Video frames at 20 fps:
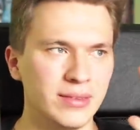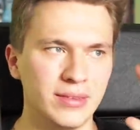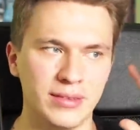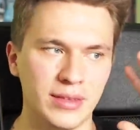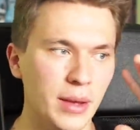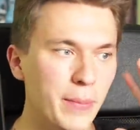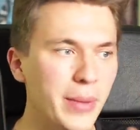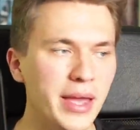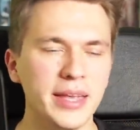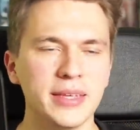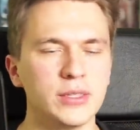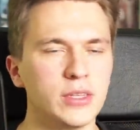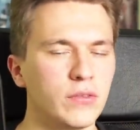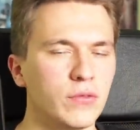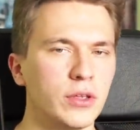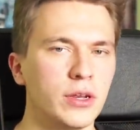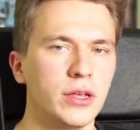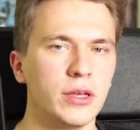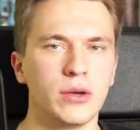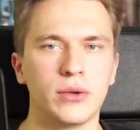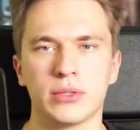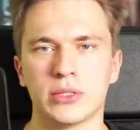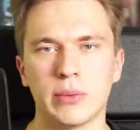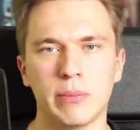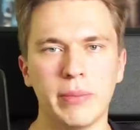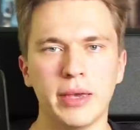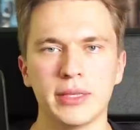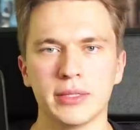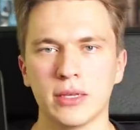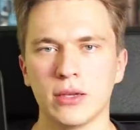Amazing videos,
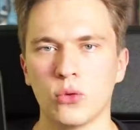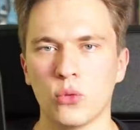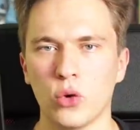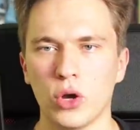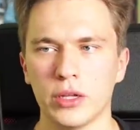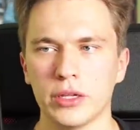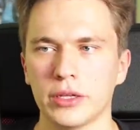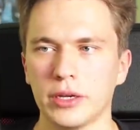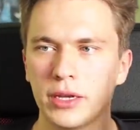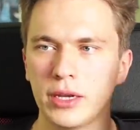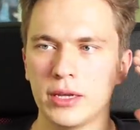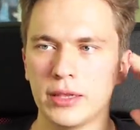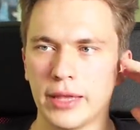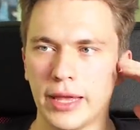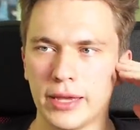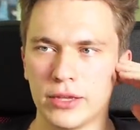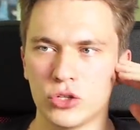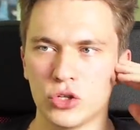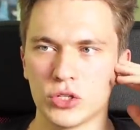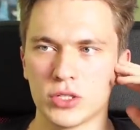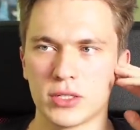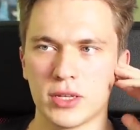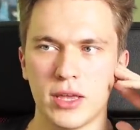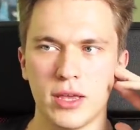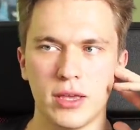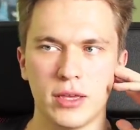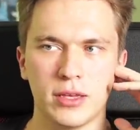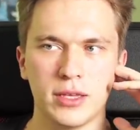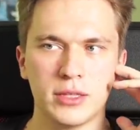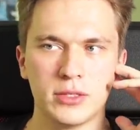amazing quality, like just,
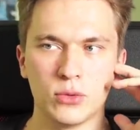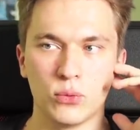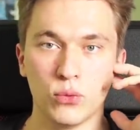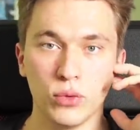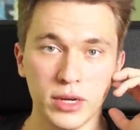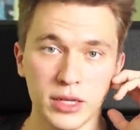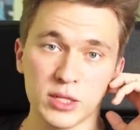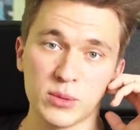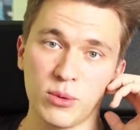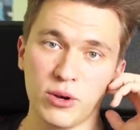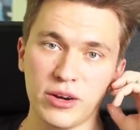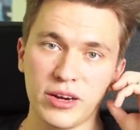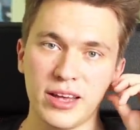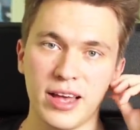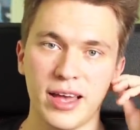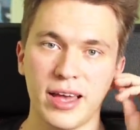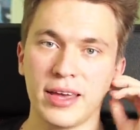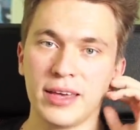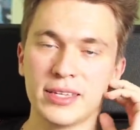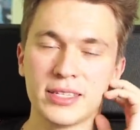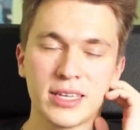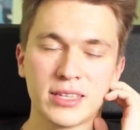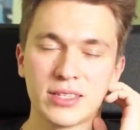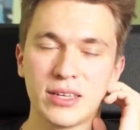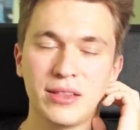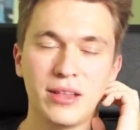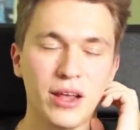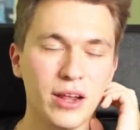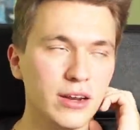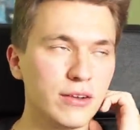he's a really smart guy. He says a
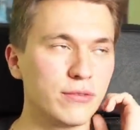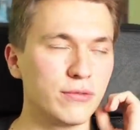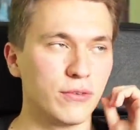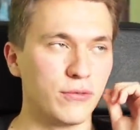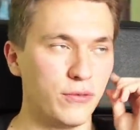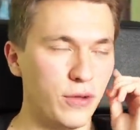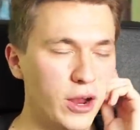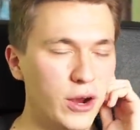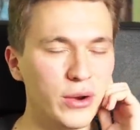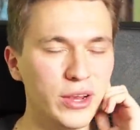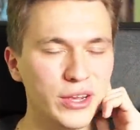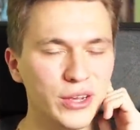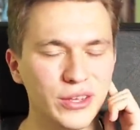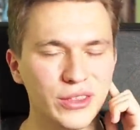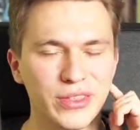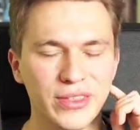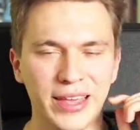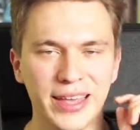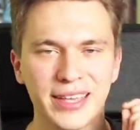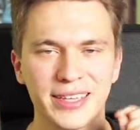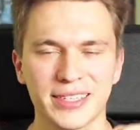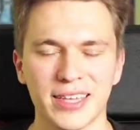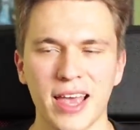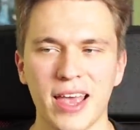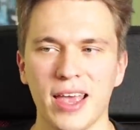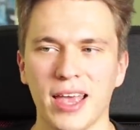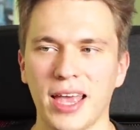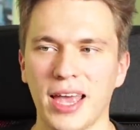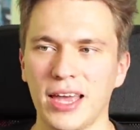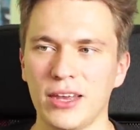lot of very good things.
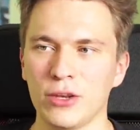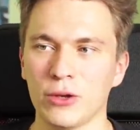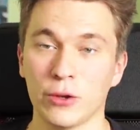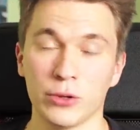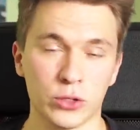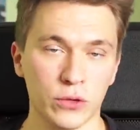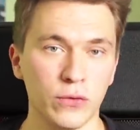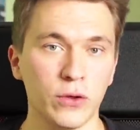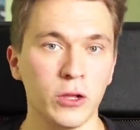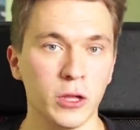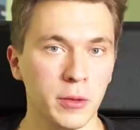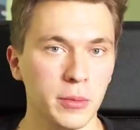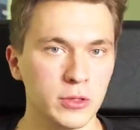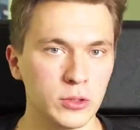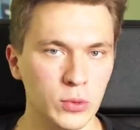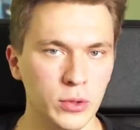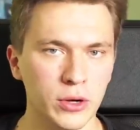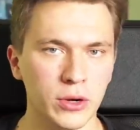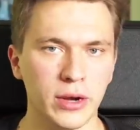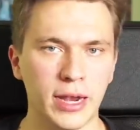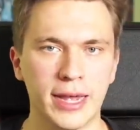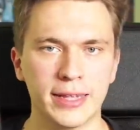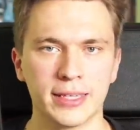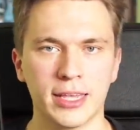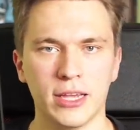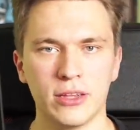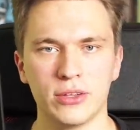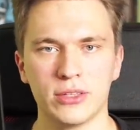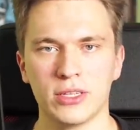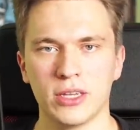And you can also follow him on Twitter at
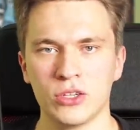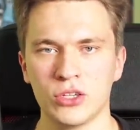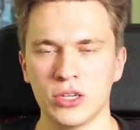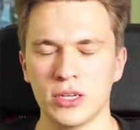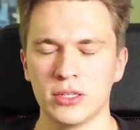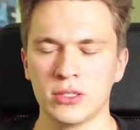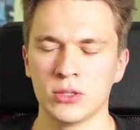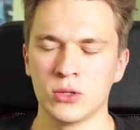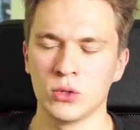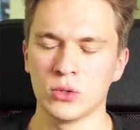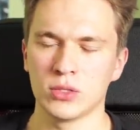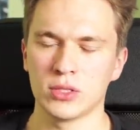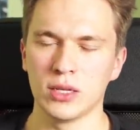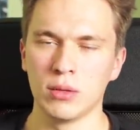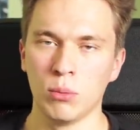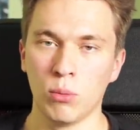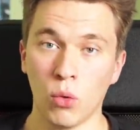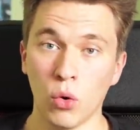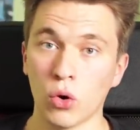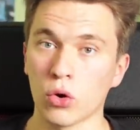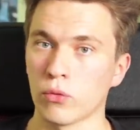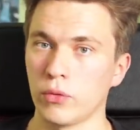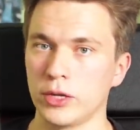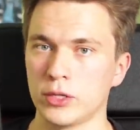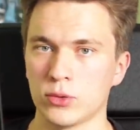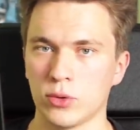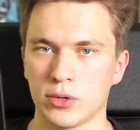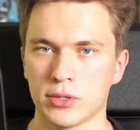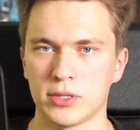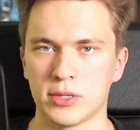CanYouSayG to see more
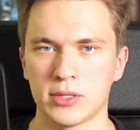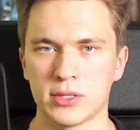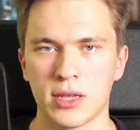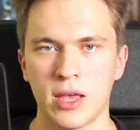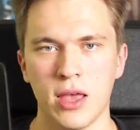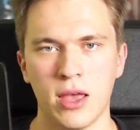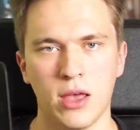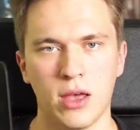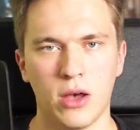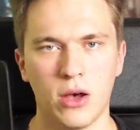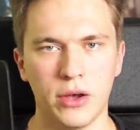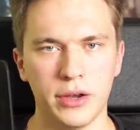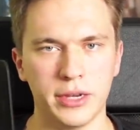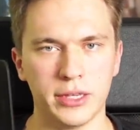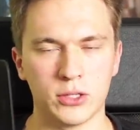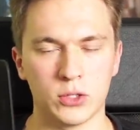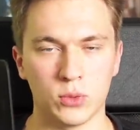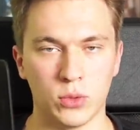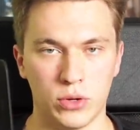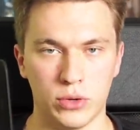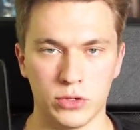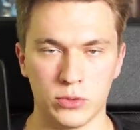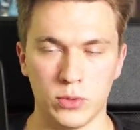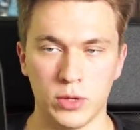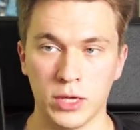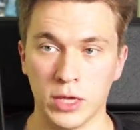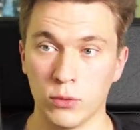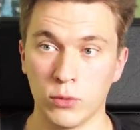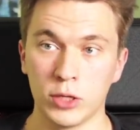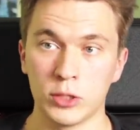resources on his Twitter as well.
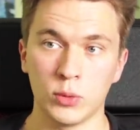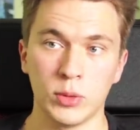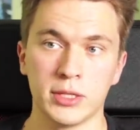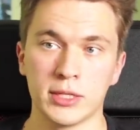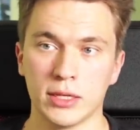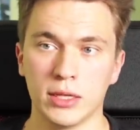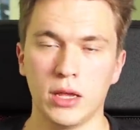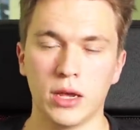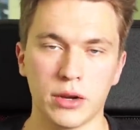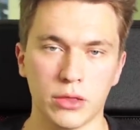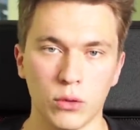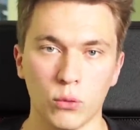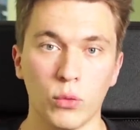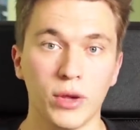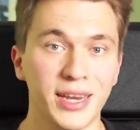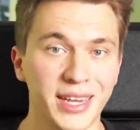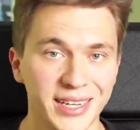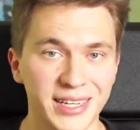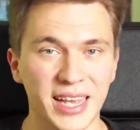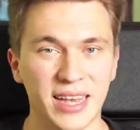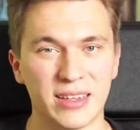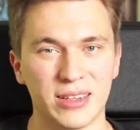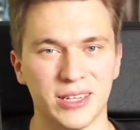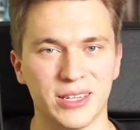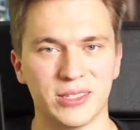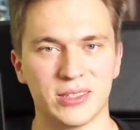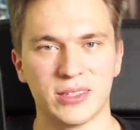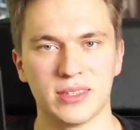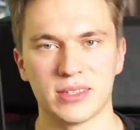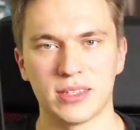He retweets a lot of the winning deck
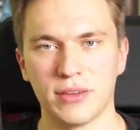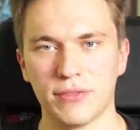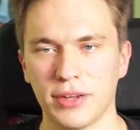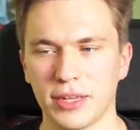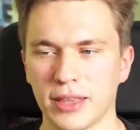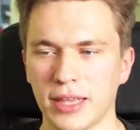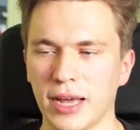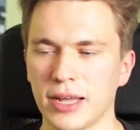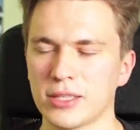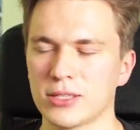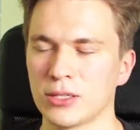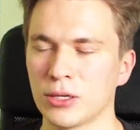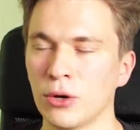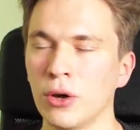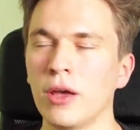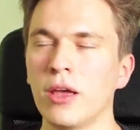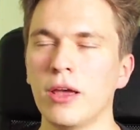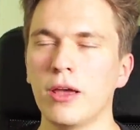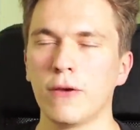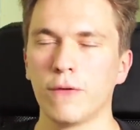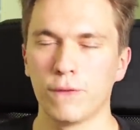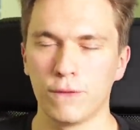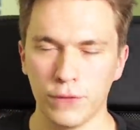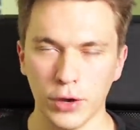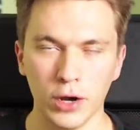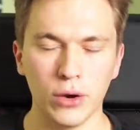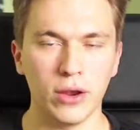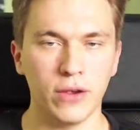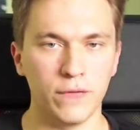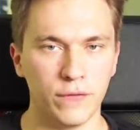lists and stuff like that. So
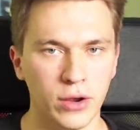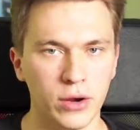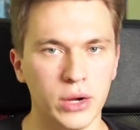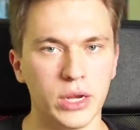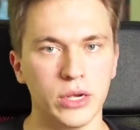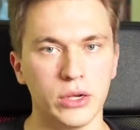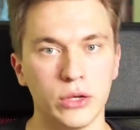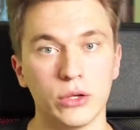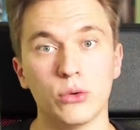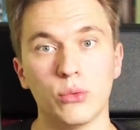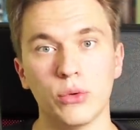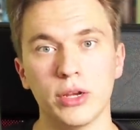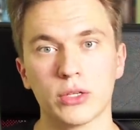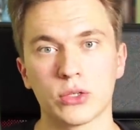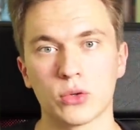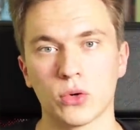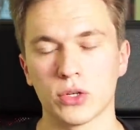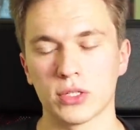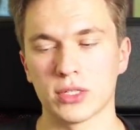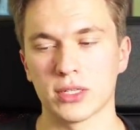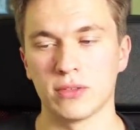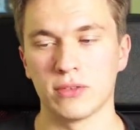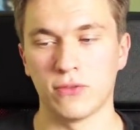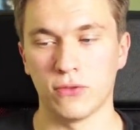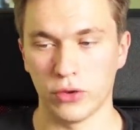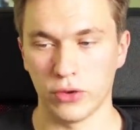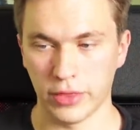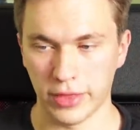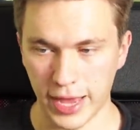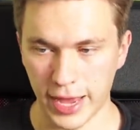very, very good resource
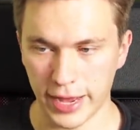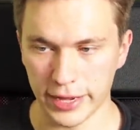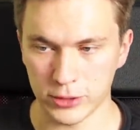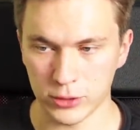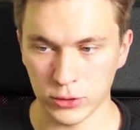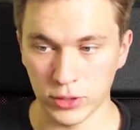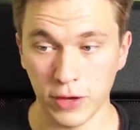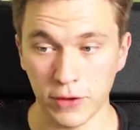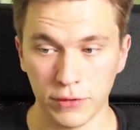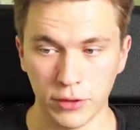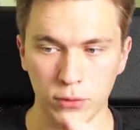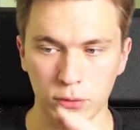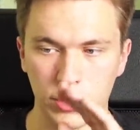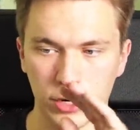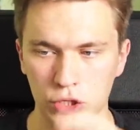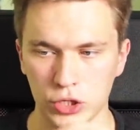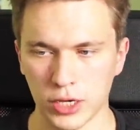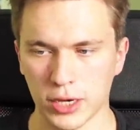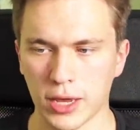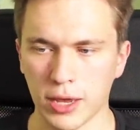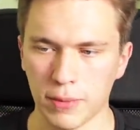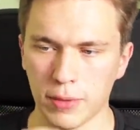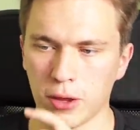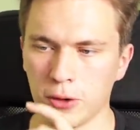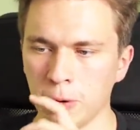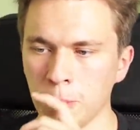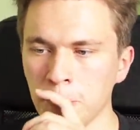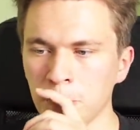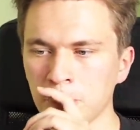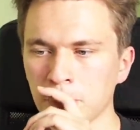for that. So definitely want to check him
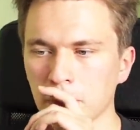out.